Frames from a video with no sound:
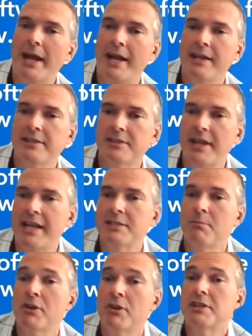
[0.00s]
as
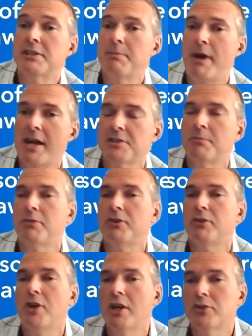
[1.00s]
much as
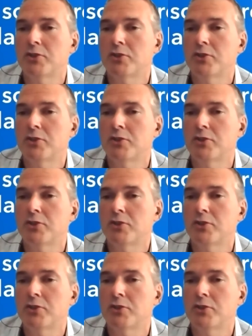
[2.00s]
possible,